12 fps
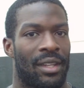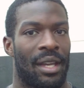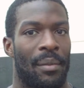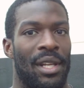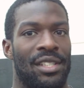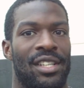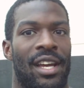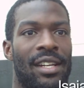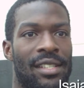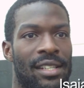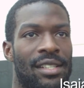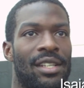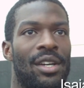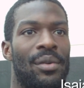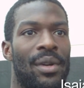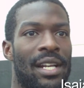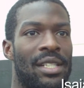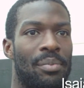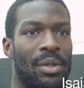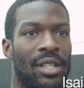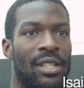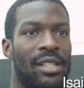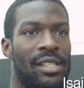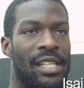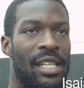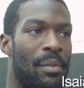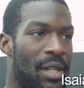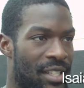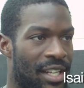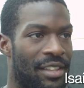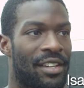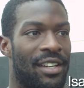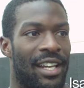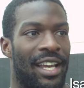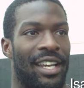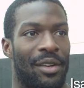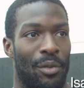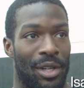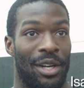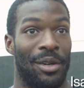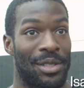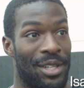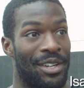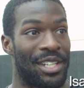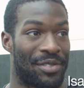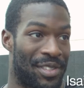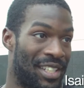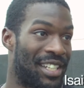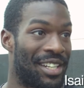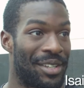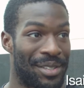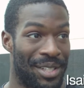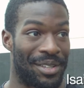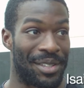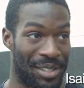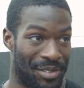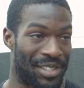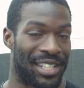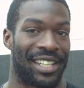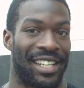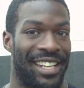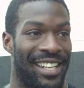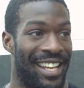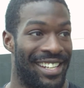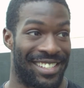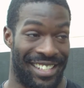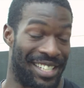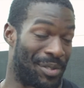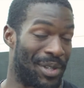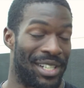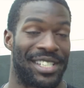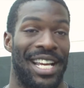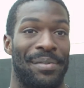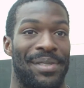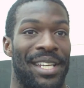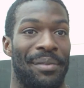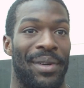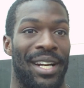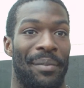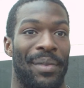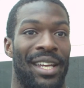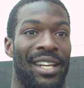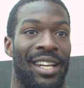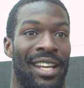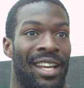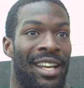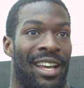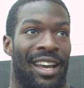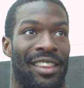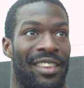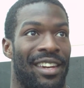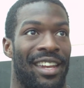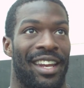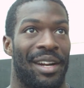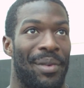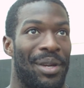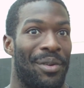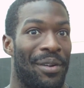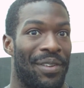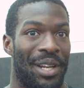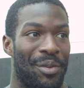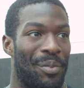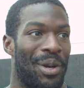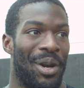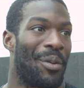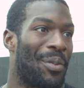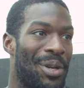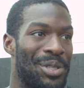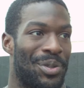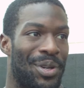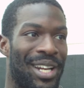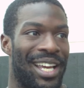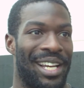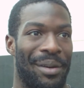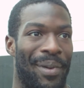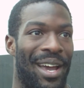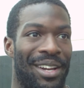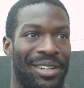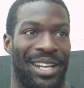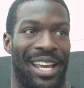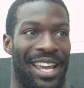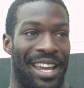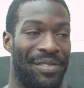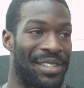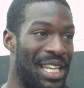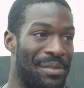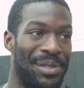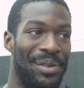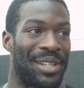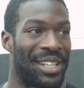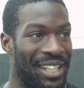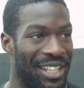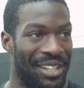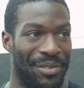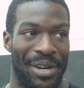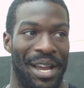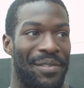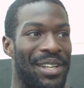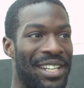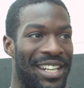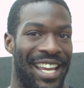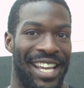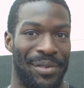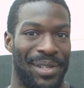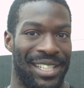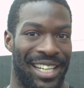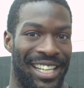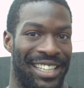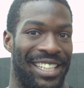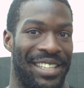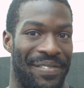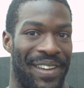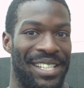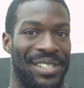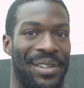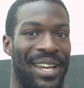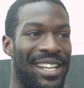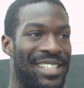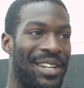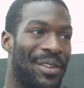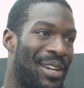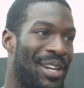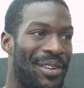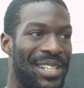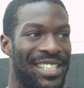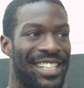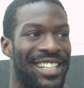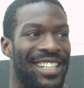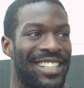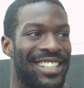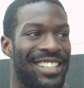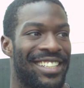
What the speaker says: I mean, it just kind of tells you not to put team business out there, like what goes on in this facility goes on in this facility, and that's where it stops at. But I mean, other than that, I mean, I feel like we're pretty open on Twitter, like about if the team's doing good, if we're having a good day, we can like let the fans know that because I know they're interested in it.